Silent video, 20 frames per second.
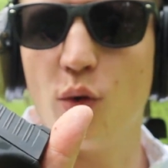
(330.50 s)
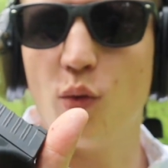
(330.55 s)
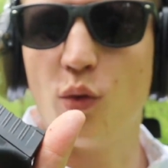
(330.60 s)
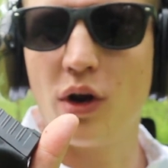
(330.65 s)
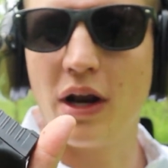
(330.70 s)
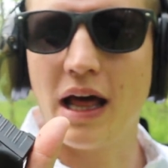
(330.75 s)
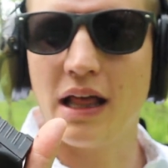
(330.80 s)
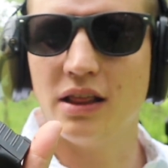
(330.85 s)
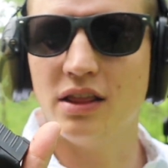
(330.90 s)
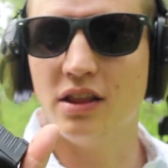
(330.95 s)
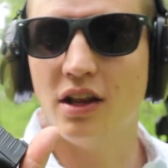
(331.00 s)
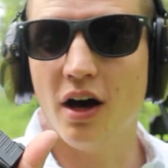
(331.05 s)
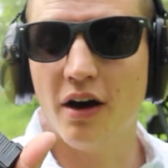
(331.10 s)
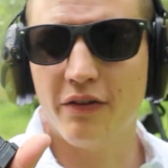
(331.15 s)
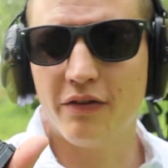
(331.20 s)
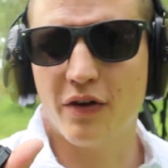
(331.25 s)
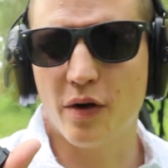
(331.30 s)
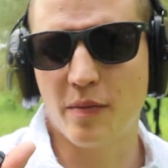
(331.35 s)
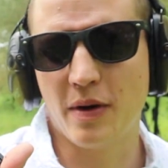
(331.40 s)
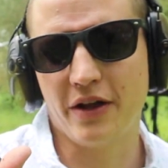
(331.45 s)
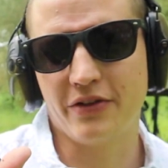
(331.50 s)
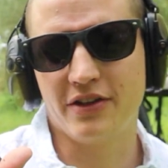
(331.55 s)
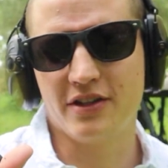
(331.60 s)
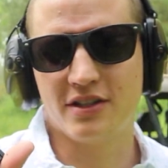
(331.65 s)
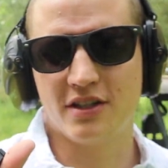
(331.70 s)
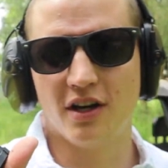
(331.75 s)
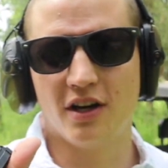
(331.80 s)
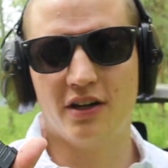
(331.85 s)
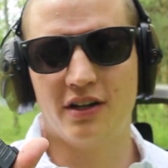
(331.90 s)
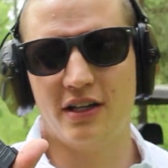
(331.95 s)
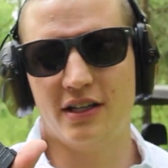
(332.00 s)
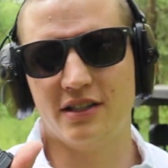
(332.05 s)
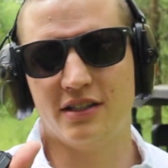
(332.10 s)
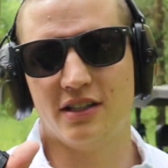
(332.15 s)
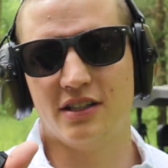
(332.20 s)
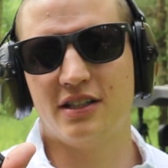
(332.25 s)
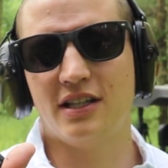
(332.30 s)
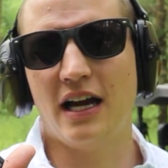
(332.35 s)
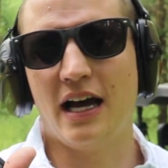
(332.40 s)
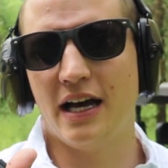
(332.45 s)
what I love about this gun is the
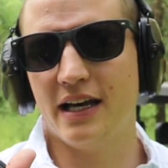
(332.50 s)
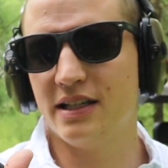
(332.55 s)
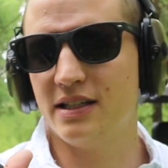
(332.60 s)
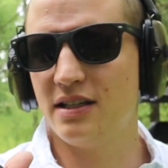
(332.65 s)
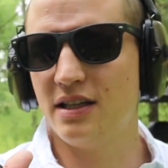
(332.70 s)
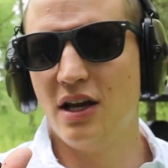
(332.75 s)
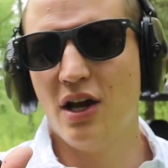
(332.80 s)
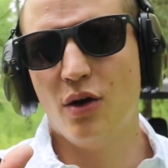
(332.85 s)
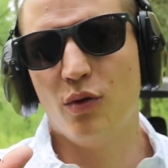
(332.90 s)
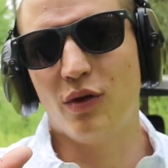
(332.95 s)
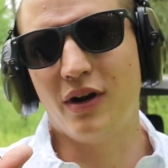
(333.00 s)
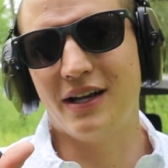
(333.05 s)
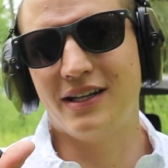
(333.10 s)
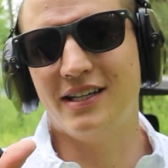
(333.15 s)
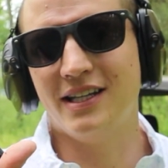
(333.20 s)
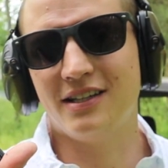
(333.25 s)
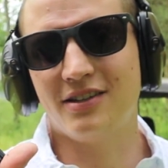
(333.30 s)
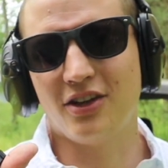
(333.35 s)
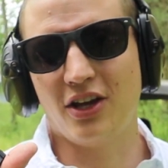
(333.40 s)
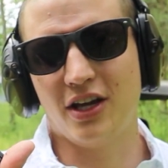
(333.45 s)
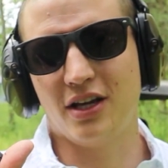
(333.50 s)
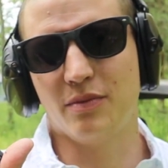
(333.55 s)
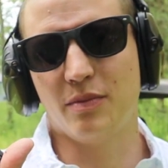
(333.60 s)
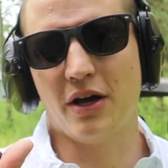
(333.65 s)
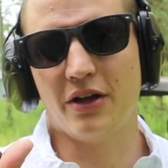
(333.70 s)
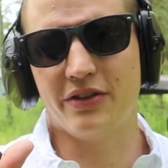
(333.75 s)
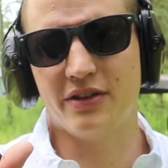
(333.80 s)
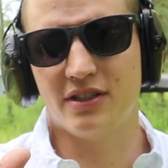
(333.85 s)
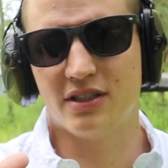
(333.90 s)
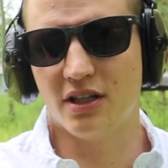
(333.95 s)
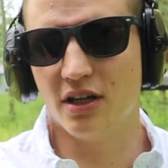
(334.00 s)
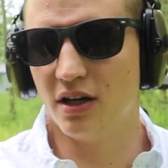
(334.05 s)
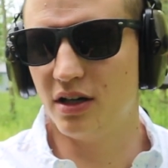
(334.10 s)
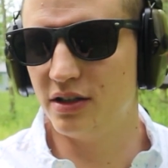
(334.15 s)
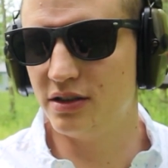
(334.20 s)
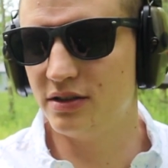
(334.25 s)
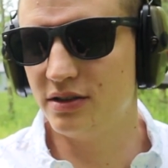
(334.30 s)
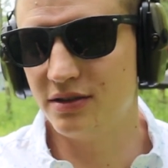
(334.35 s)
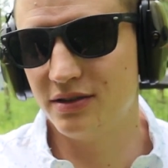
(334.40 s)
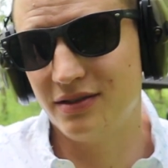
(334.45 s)
size. What I dislike about this
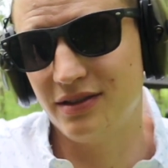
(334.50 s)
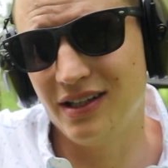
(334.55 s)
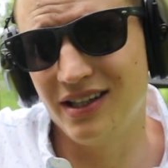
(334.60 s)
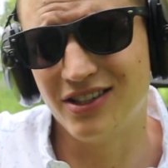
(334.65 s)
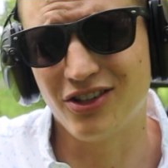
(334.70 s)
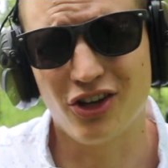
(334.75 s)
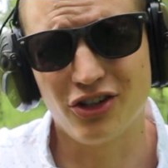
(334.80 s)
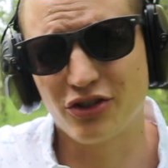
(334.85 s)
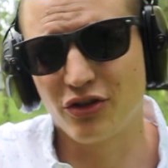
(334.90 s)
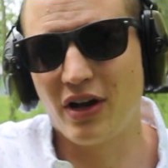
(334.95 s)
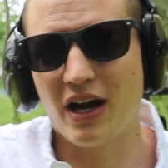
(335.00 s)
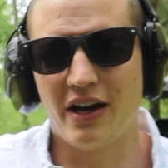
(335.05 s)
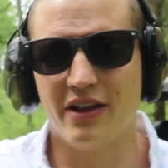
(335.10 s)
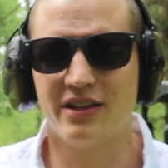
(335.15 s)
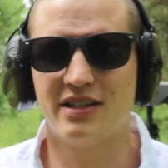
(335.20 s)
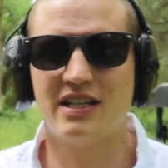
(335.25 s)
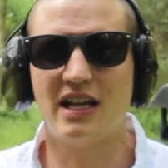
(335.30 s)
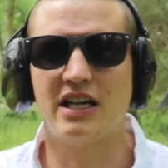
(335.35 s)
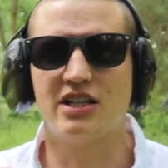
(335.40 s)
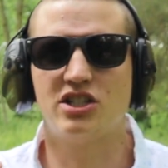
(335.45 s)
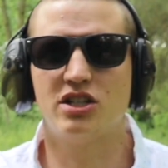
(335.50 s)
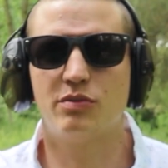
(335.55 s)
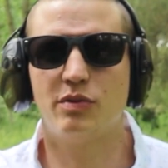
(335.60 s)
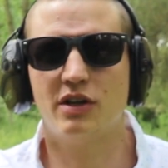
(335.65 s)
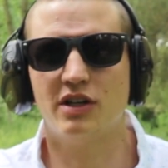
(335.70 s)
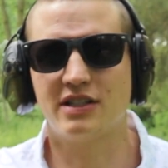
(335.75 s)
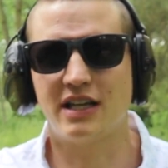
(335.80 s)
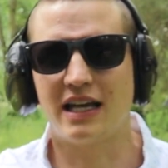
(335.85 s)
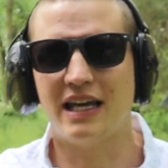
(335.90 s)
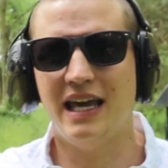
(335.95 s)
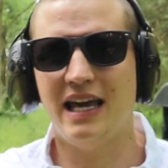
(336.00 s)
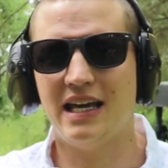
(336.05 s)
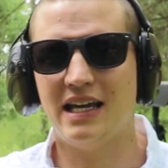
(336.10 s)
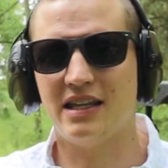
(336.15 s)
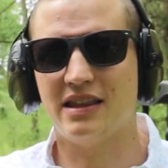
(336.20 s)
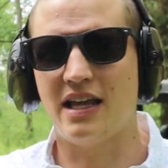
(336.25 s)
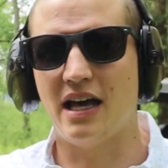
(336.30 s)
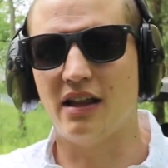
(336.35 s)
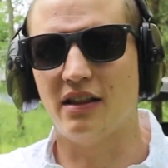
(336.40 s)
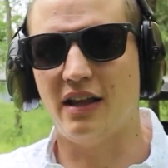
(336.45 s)
gun is also kind of the size, just because I can't
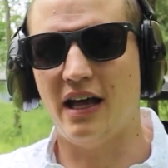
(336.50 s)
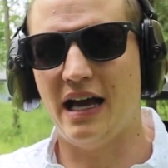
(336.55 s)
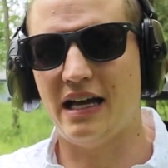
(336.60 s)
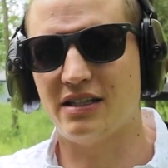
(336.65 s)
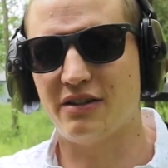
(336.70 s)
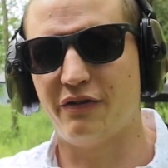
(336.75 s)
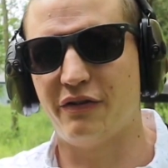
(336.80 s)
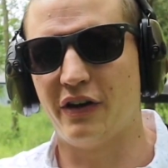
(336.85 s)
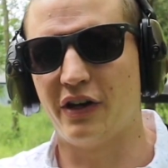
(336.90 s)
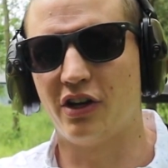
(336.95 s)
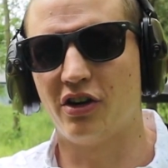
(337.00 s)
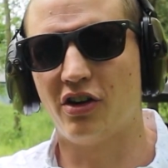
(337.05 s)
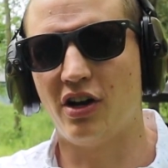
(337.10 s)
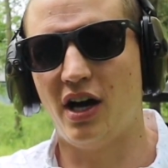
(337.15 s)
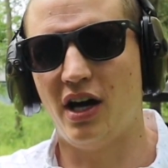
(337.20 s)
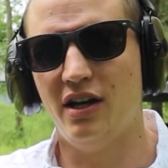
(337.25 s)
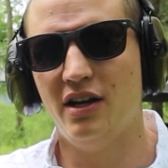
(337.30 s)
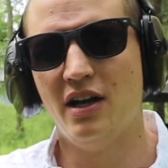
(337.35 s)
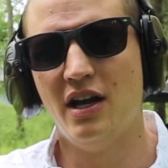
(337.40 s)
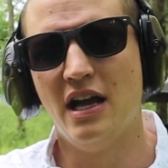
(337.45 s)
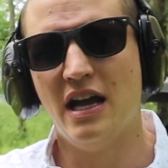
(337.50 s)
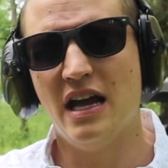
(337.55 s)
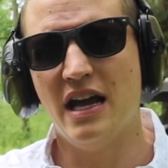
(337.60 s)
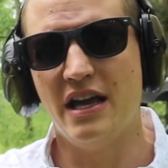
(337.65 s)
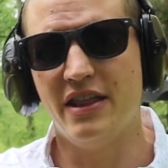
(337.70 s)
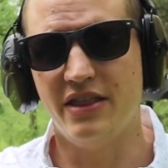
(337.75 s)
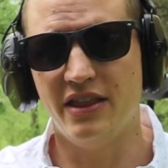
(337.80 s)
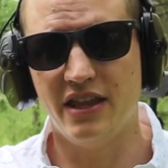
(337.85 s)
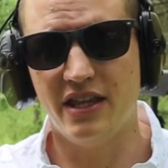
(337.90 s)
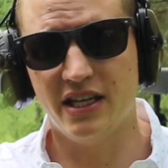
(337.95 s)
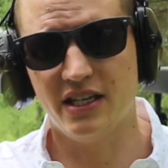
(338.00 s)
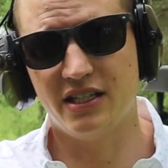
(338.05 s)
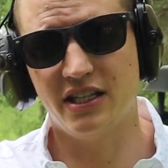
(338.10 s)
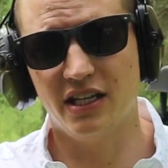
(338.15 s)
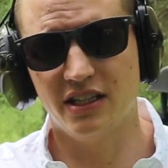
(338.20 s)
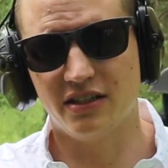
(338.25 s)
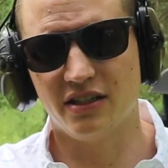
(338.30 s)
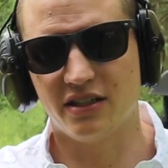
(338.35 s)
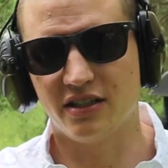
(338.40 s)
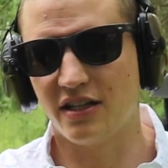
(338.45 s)
get that last finger on, and this
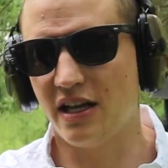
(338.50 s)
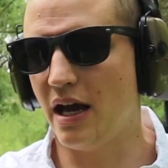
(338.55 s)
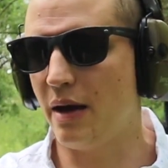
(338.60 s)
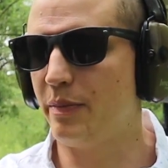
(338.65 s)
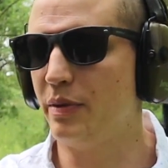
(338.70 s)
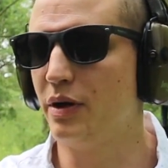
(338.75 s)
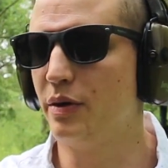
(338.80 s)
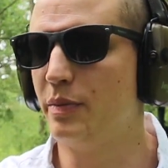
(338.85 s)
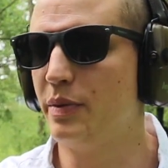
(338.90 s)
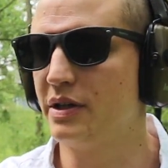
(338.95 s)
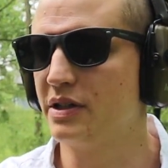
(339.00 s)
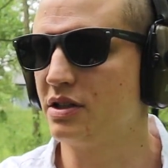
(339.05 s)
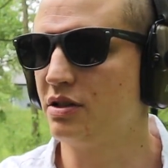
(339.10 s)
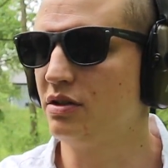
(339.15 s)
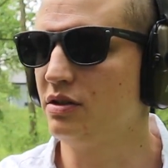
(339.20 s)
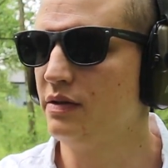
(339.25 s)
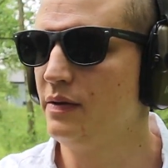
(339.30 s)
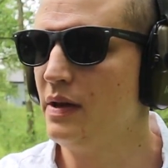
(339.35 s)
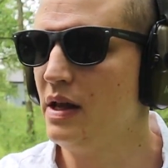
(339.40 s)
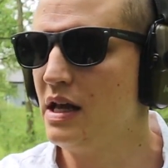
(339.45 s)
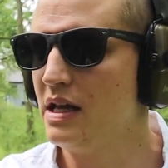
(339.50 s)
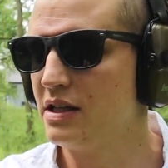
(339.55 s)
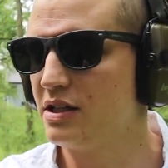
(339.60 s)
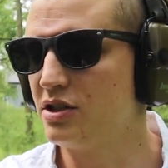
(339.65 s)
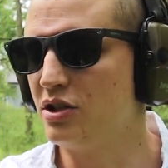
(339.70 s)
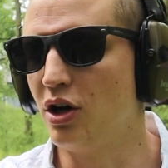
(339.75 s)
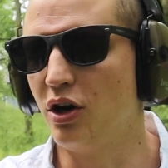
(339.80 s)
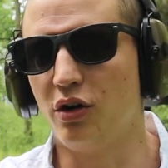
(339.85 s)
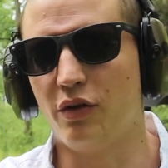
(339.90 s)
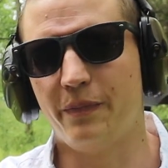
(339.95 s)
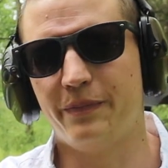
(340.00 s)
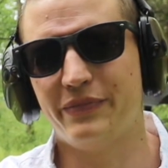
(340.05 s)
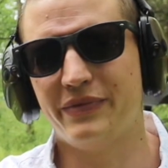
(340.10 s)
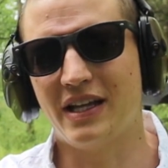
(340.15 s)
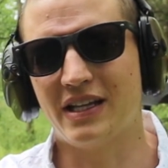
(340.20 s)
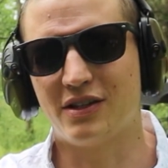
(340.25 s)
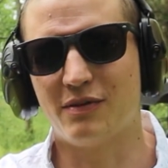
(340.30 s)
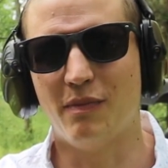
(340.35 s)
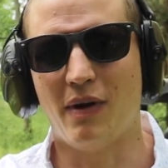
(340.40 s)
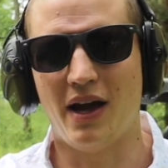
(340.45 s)
is a snappier pistol. So
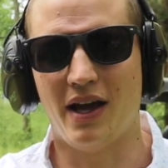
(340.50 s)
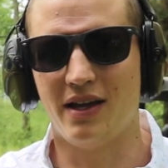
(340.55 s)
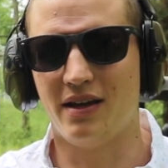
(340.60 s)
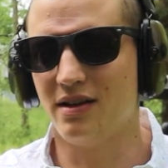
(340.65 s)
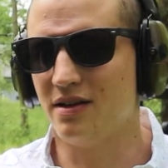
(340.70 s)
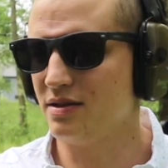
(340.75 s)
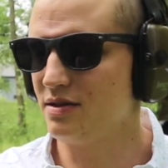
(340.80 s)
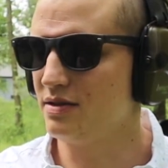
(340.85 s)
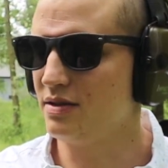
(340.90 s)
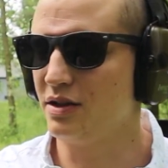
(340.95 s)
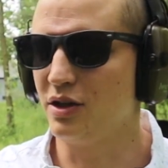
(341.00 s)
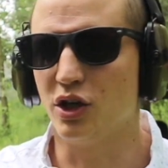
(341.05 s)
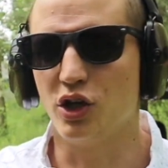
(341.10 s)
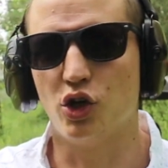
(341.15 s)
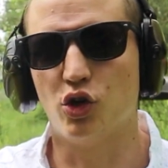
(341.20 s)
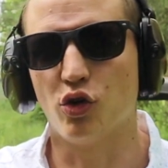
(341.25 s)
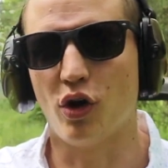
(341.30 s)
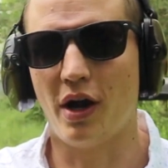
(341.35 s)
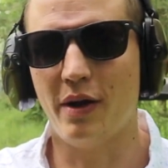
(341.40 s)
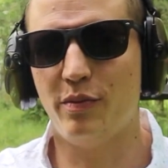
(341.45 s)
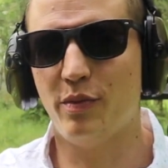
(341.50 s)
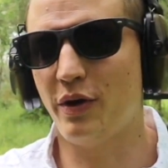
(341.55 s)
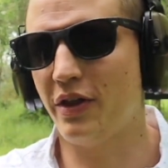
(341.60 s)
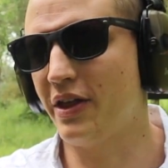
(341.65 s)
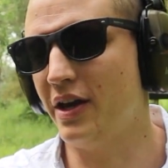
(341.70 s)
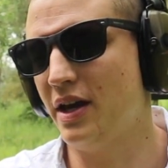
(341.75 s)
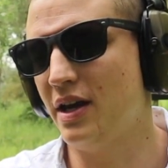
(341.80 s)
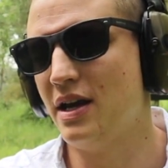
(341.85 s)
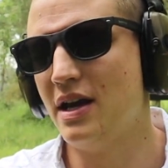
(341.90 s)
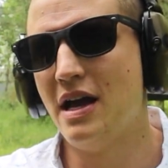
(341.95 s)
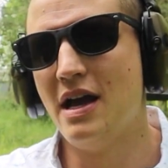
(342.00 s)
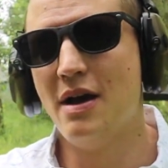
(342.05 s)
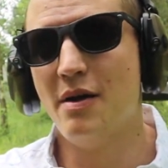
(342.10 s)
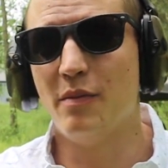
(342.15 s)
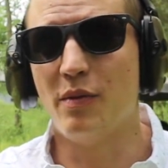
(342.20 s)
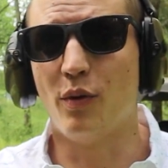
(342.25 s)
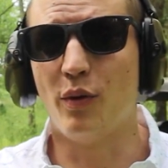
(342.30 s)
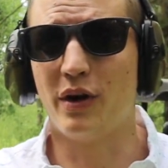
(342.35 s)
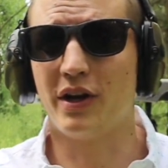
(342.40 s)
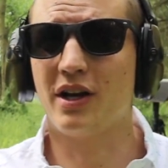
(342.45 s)
that's my gripe with it.
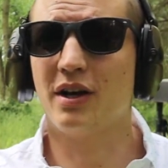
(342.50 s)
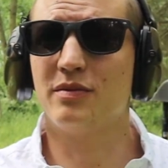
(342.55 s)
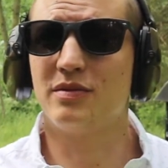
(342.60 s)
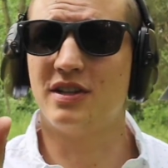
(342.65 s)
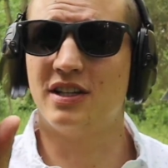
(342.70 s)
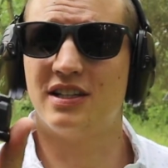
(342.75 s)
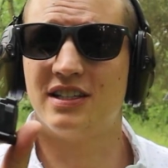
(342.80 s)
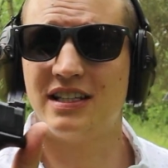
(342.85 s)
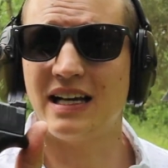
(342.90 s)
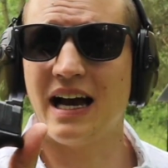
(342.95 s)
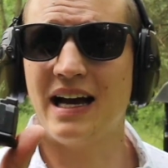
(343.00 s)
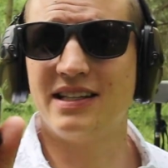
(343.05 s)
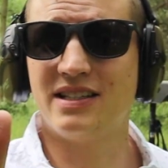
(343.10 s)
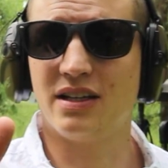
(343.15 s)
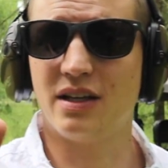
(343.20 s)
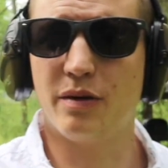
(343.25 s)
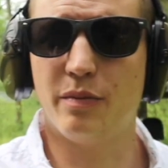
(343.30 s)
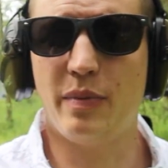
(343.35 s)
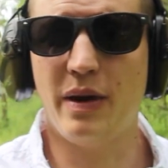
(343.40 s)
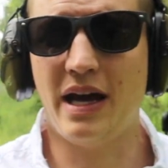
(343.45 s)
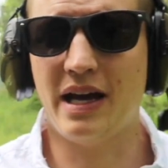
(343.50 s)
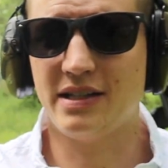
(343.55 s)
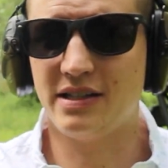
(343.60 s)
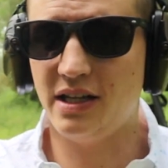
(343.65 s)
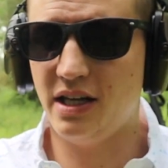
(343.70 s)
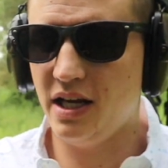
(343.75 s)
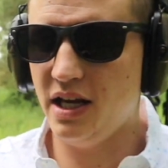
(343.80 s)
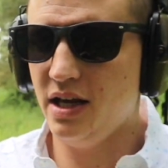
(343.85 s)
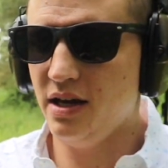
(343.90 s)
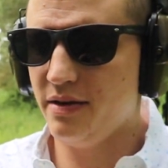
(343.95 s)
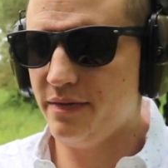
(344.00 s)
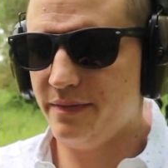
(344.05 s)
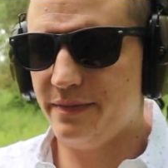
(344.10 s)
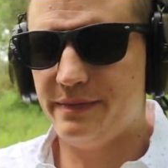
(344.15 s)
But when it comes to size and capacity,